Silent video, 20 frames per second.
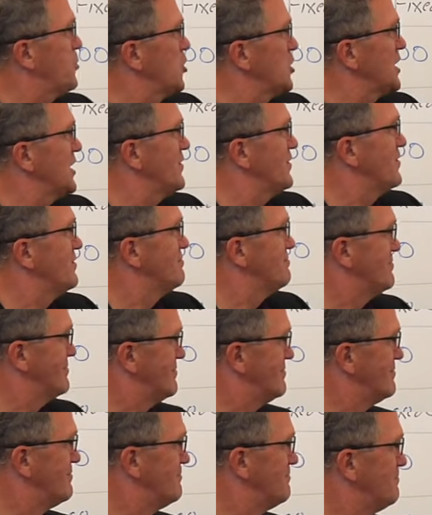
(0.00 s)
putting
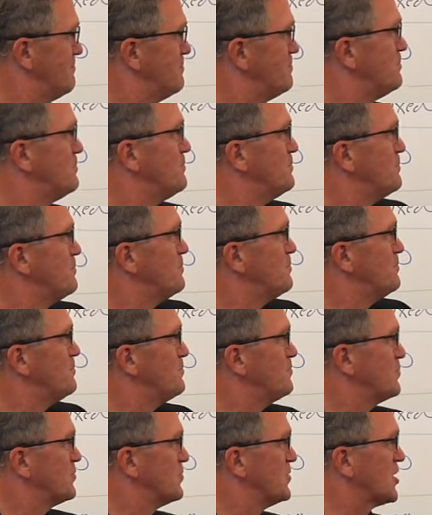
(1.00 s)

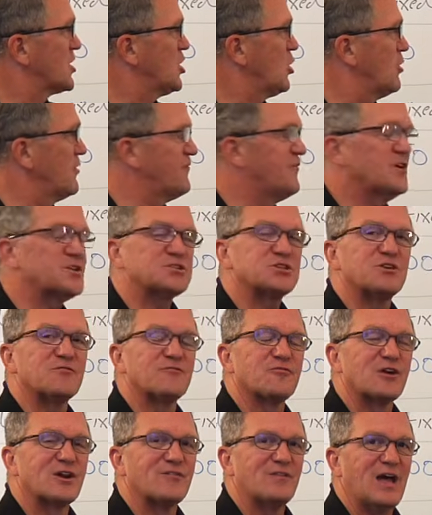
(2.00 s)
the coefficient in
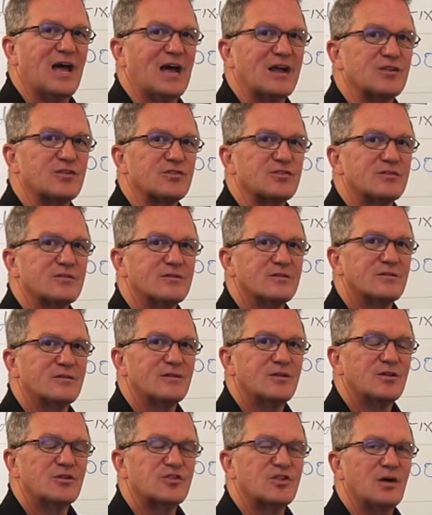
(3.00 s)
front of x,
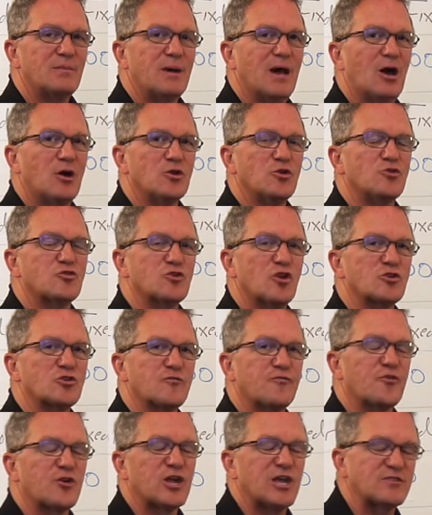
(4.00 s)
somehow you start to
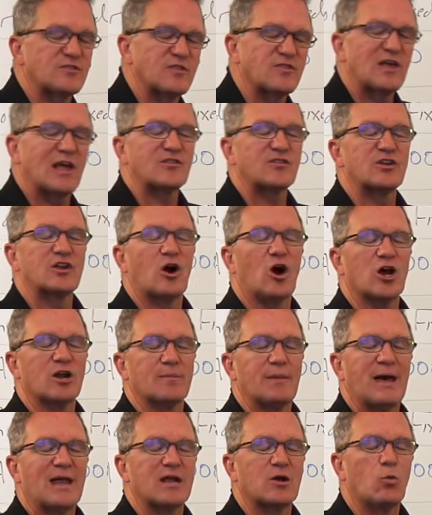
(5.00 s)
forget that that's an
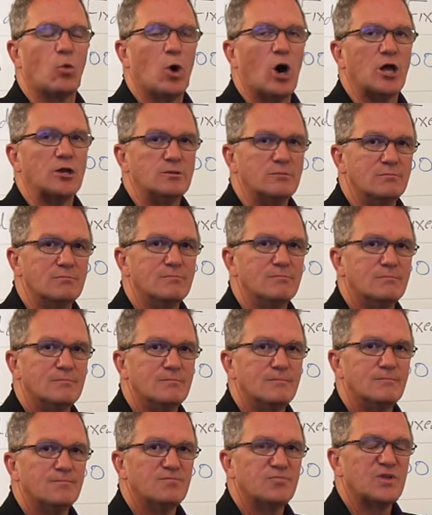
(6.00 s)
automatic 1.
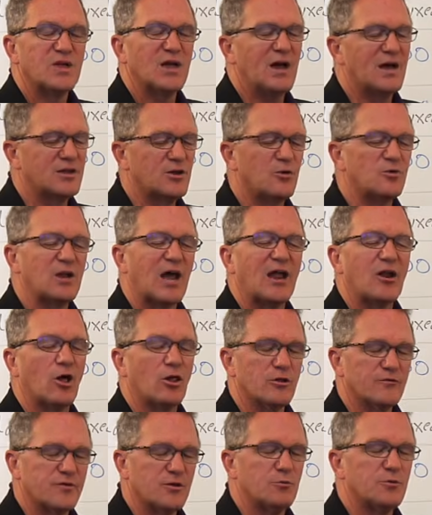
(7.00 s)
Yeah, I know not
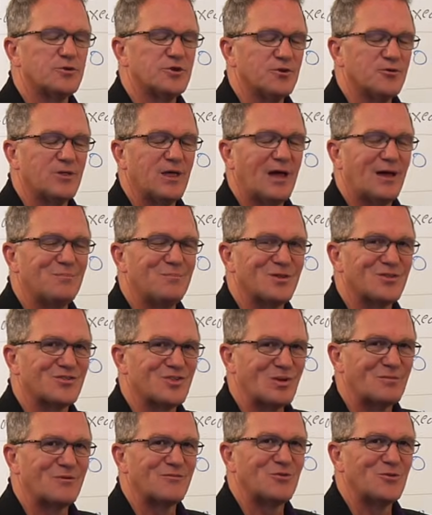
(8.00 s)
all of you will do that, but
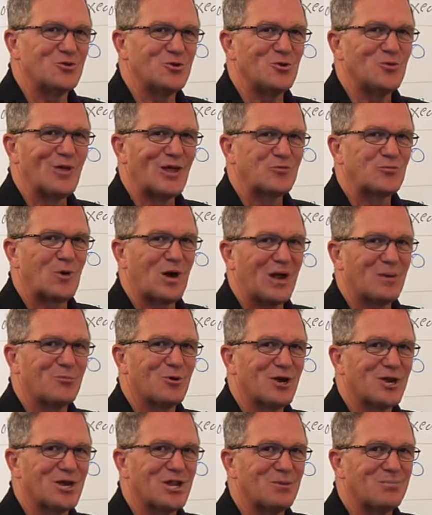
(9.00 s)
some of you do. That's why I
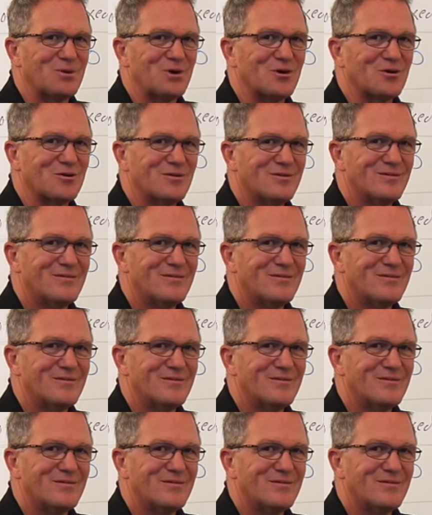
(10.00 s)
bring it up here.